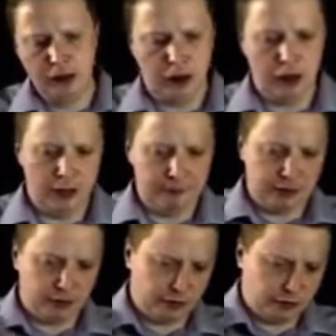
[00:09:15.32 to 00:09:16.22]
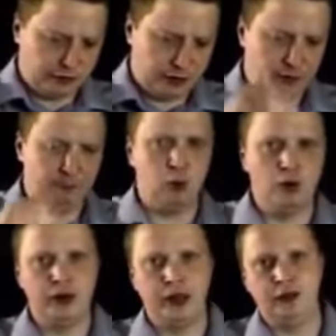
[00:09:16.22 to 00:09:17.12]
but it does defend the pawn
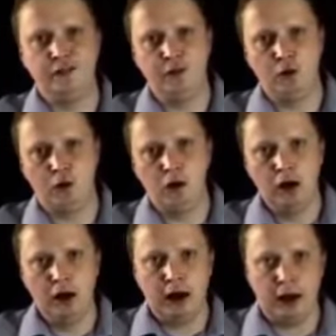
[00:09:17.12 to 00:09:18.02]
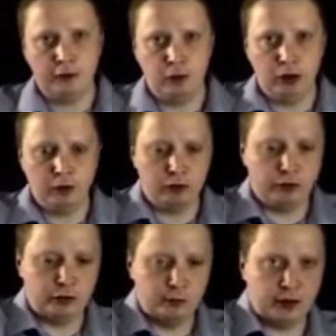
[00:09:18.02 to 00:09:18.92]
on e4, and white
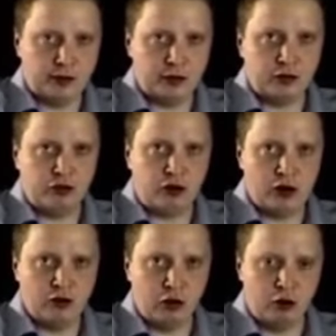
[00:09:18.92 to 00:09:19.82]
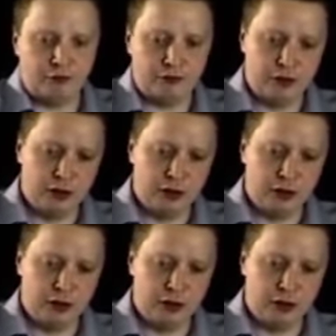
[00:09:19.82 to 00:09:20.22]
wants to basically exchange off